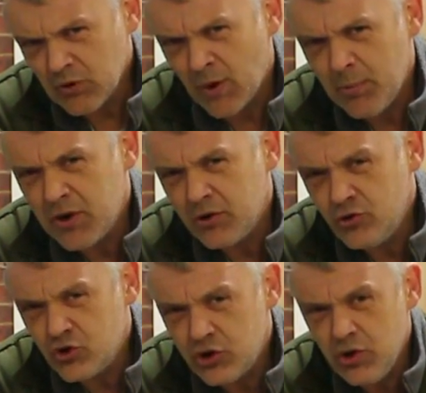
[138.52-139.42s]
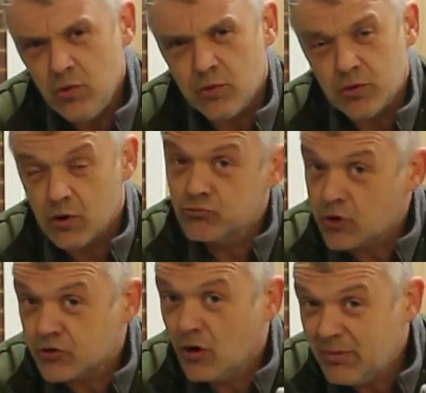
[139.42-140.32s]
where we can tune the
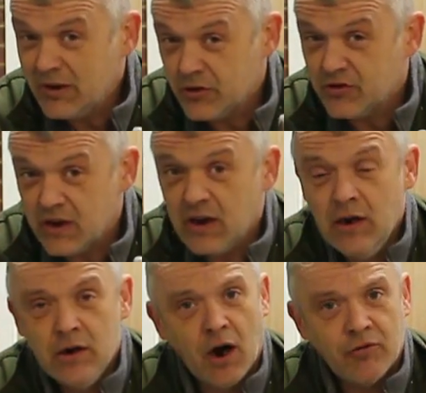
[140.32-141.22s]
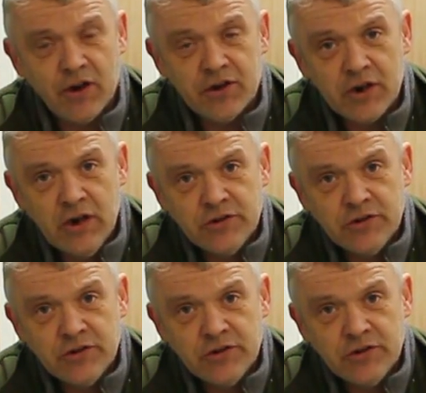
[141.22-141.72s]
rotability of it.